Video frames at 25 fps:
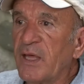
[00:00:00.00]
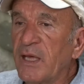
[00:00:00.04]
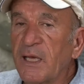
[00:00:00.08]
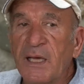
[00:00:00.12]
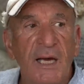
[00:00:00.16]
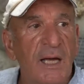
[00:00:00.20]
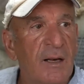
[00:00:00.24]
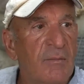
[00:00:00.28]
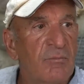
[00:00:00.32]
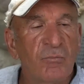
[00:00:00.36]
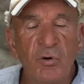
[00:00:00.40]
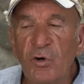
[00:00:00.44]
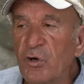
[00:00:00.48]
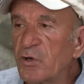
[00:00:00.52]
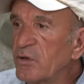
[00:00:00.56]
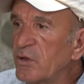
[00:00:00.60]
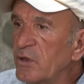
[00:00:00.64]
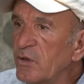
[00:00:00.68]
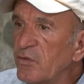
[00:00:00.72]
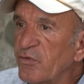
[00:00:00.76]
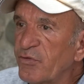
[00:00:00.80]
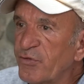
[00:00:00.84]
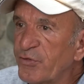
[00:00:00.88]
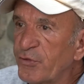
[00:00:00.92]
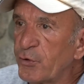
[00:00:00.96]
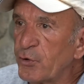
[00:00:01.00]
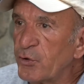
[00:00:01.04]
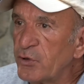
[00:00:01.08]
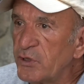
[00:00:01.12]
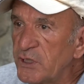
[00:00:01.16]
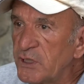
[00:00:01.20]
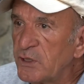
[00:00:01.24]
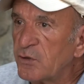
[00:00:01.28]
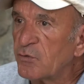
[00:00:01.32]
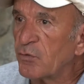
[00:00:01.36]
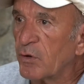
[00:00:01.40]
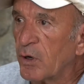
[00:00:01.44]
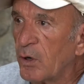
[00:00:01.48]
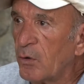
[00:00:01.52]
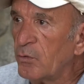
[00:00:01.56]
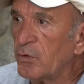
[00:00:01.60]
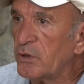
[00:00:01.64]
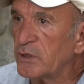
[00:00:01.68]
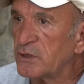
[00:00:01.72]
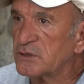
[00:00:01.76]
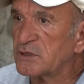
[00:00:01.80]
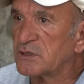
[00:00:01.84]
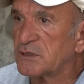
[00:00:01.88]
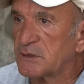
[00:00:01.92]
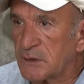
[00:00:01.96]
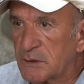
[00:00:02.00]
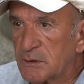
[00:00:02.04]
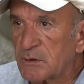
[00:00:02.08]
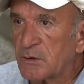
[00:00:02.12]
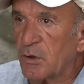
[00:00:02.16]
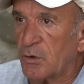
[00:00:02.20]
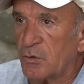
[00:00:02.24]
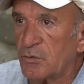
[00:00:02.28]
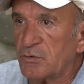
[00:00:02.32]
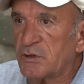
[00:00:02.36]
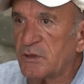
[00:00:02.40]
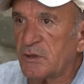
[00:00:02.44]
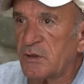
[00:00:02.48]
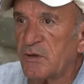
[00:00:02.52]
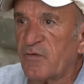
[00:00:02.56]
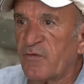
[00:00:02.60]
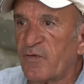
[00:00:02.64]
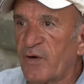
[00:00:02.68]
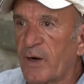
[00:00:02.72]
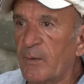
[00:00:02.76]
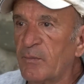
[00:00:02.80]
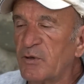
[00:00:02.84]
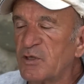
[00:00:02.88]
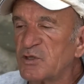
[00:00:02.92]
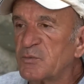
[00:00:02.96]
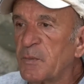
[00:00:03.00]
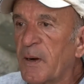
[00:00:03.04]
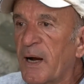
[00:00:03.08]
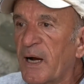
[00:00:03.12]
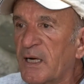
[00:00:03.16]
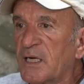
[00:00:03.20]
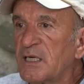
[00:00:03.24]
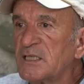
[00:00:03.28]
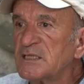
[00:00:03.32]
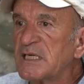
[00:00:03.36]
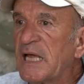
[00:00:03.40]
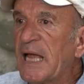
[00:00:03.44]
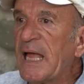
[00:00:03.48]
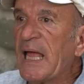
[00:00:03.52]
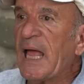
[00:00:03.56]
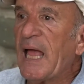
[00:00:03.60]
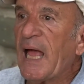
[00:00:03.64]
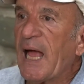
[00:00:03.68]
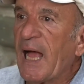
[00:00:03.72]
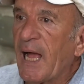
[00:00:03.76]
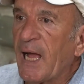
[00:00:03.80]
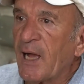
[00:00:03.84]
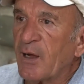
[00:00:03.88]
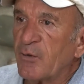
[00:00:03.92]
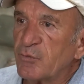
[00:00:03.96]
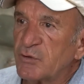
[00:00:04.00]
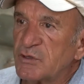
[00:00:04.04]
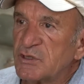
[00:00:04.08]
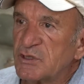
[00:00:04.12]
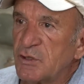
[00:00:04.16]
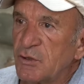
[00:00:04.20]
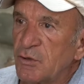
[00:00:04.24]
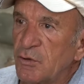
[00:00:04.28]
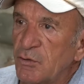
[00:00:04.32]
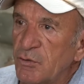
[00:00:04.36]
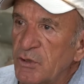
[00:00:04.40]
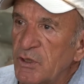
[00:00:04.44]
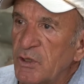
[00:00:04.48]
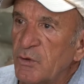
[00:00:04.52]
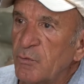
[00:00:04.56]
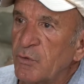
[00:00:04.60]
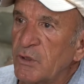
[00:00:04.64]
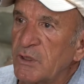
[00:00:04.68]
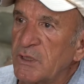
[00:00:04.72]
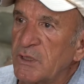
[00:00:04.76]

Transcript: got more than 30 growers to go to the farmers markets. I was the only one